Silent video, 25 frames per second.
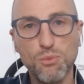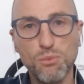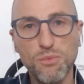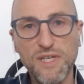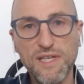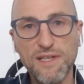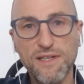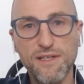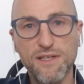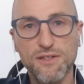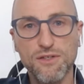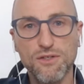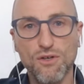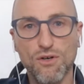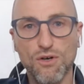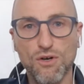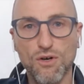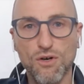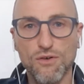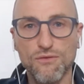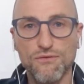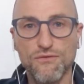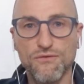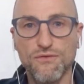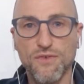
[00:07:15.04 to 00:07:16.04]
million
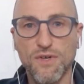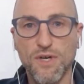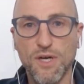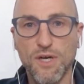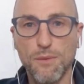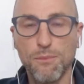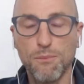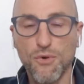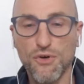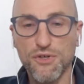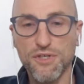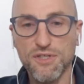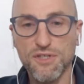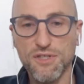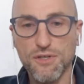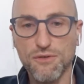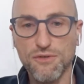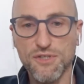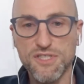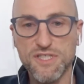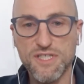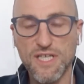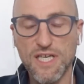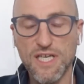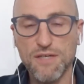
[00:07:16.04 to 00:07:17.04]
of monetary
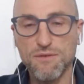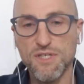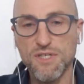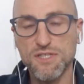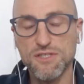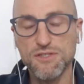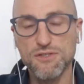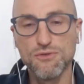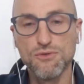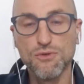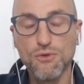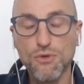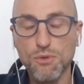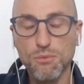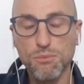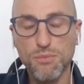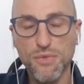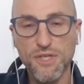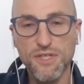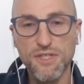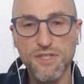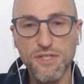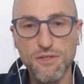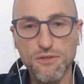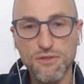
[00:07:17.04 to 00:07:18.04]
savings euro per
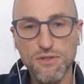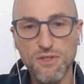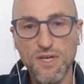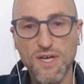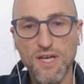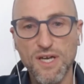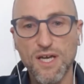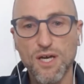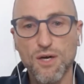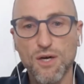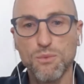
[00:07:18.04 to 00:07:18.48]
year,